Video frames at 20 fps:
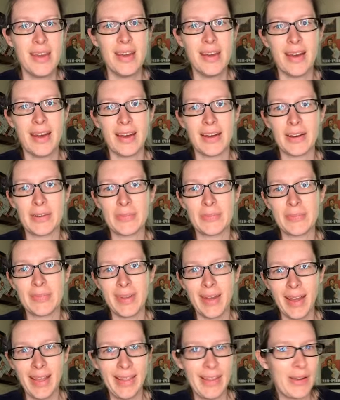
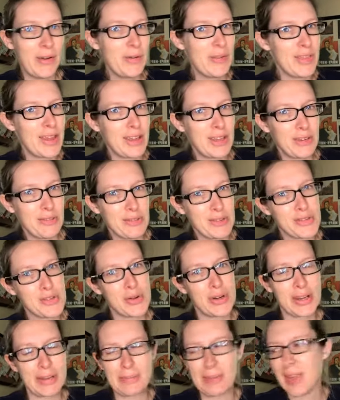Hello, thank you for
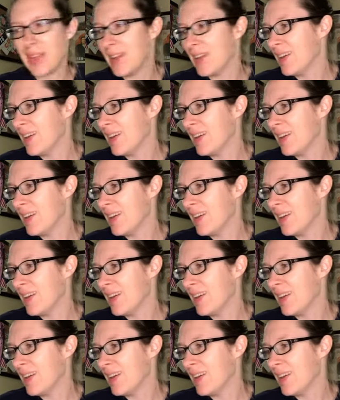joining me.